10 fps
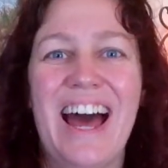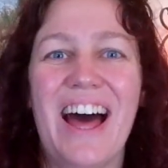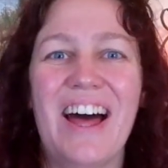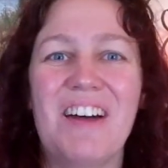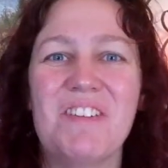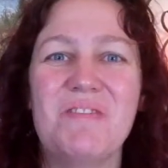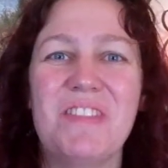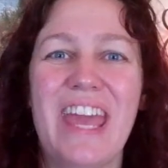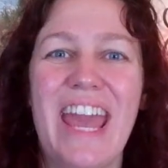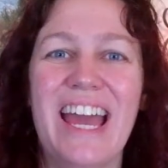
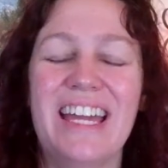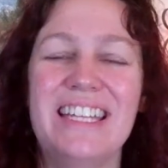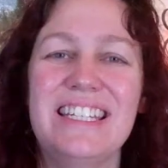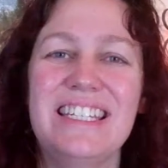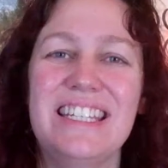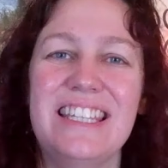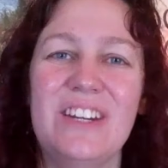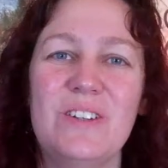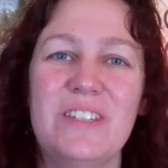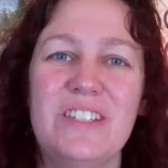And
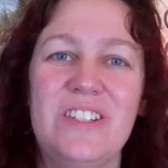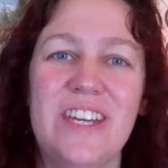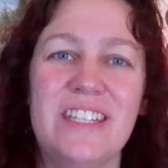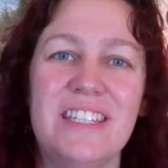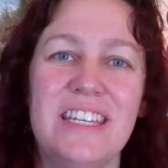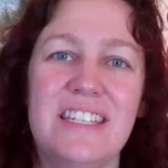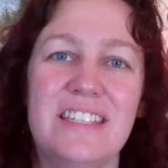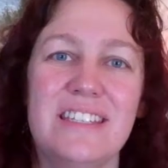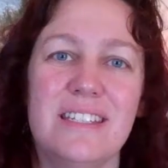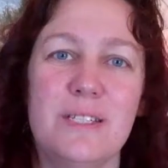there's just
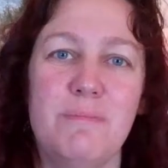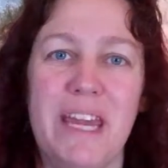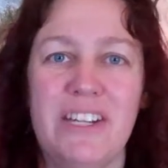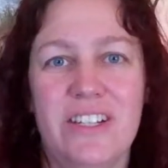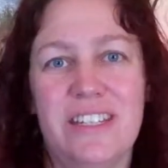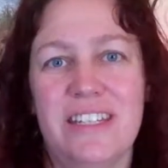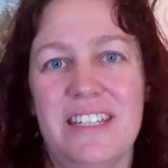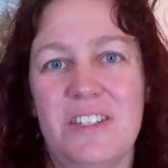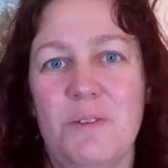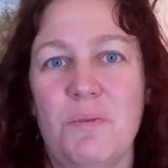this
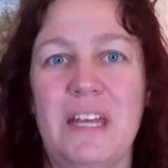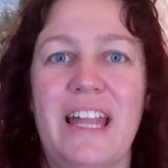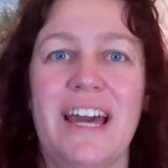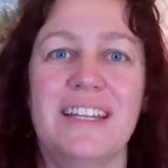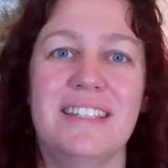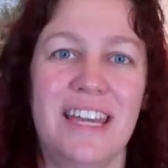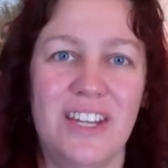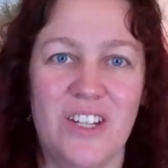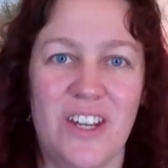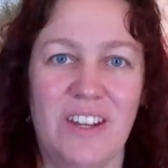spaciousness and
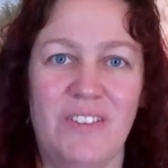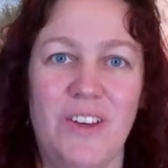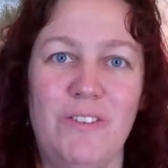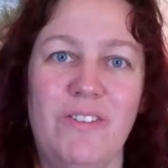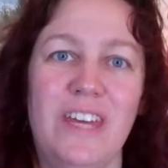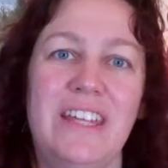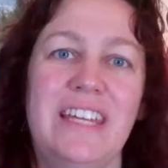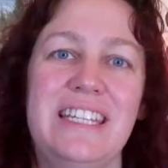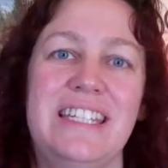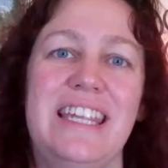relaxation if you feel
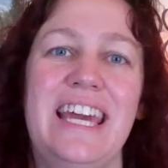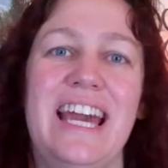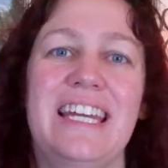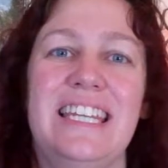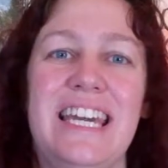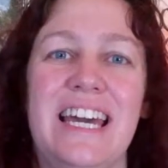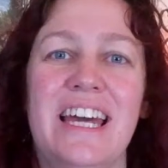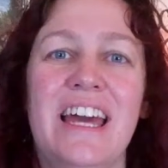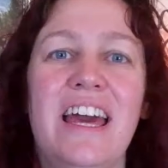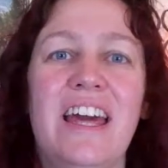into the idea
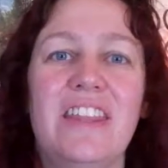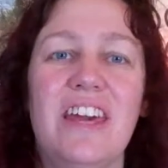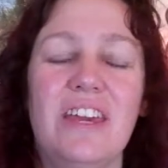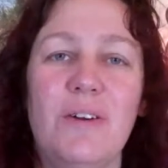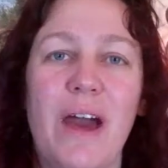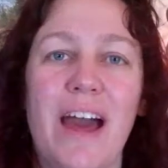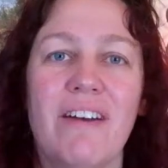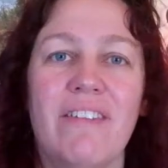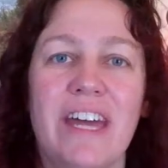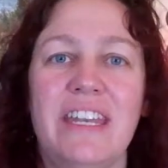that you
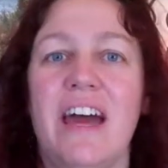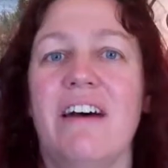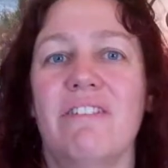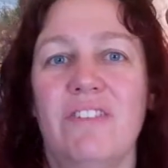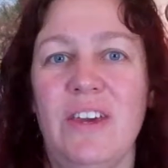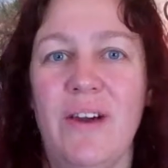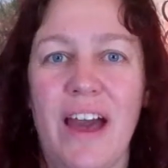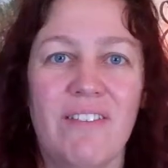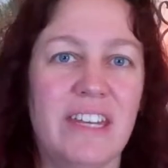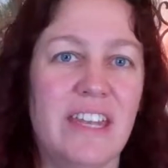have
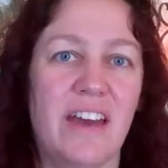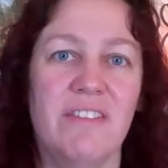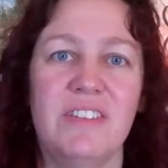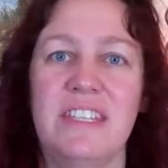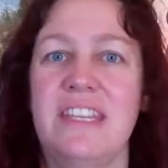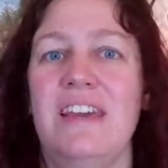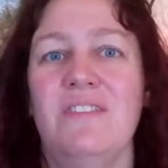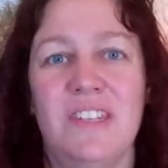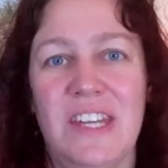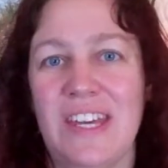enough
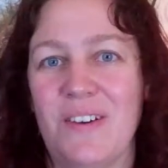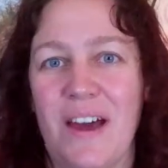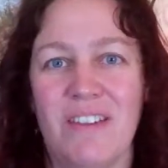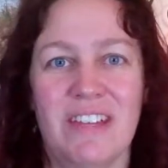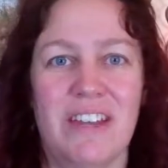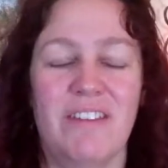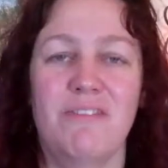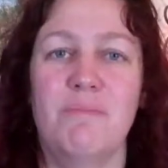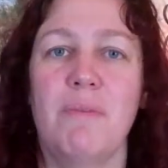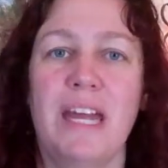safety, you have
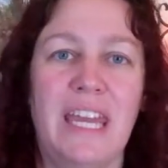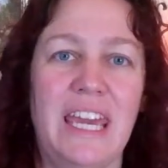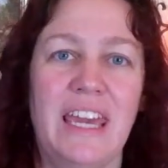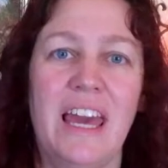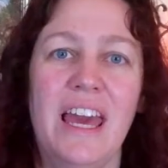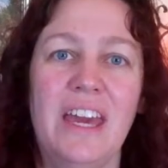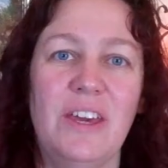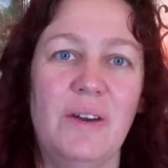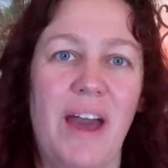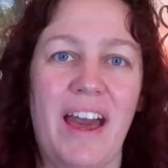enough money,
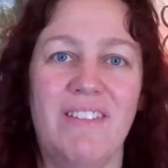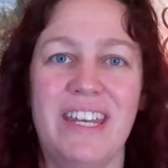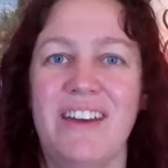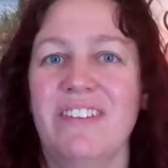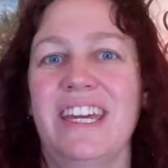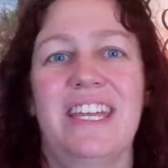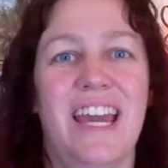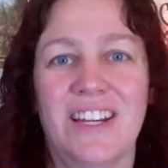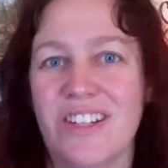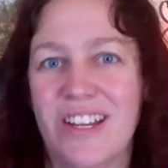you have enough
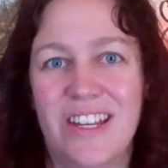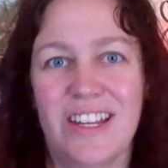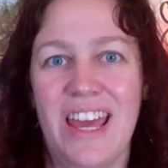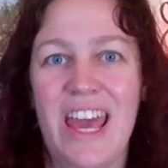connection,